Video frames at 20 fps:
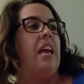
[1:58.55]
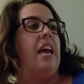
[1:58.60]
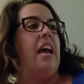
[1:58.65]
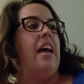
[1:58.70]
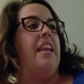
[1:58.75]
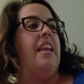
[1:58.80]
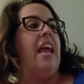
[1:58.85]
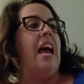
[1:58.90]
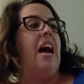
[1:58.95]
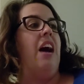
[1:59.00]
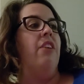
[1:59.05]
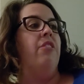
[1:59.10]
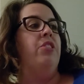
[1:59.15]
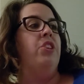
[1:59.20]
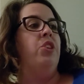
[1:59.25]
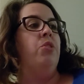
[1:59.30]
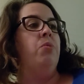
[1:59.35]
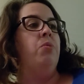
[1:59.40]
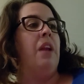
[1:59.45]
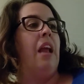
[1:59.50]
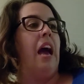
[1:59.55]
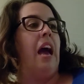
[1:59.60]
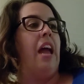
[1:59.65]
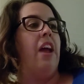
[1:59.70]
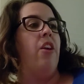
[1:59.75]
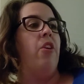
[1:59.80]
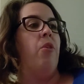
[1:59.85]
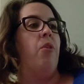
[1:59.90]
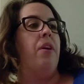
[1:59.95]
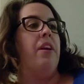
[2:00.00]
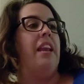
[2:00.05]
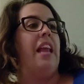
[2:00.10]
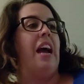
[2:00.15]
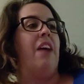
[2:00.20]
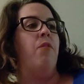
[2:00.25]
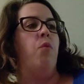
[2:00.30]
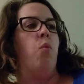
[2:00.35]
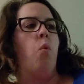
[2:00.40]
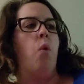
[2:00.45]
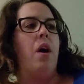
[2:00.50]
And now you and I are going to
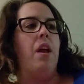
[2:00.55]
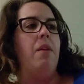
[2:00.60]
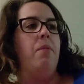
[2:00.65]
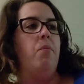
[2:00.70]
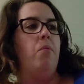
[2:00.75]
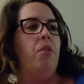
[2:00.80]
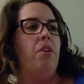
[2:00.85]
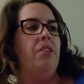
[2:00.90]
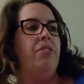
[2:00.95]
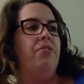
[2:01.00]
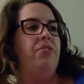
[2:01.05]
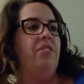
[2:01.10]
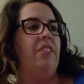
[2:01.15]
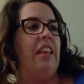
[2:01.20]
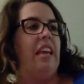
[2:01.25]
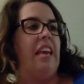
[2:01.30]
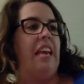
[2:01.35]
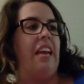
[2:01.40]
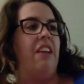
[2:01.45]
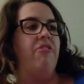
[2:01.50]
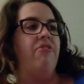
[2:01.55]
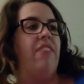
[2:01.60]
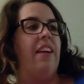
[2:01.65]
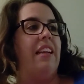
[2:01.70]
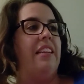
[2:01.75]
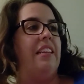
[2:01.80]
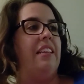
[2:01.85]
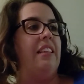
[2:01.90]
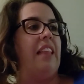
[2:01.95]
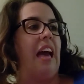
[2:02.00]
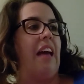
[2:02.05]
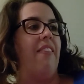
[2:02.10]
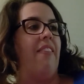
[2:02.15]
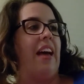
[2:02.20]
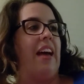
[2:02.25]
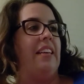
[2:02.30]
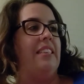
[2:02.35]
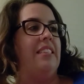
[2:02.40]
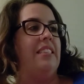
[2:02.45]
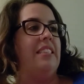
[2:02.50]
have one more fling at finding that
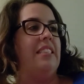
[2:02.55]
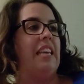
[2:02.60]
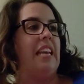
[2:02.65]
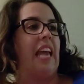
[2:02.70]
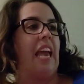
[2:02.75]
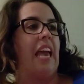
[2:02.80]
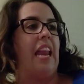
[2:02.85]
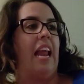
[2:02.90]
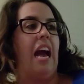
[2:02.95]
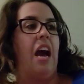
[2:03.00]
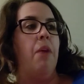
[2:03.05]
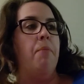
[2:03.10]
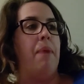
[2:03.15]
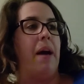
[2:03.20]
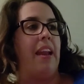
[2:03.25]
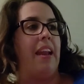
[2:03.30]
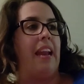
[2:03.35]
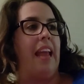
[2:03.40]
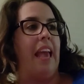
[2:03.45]
last ticket. How about it,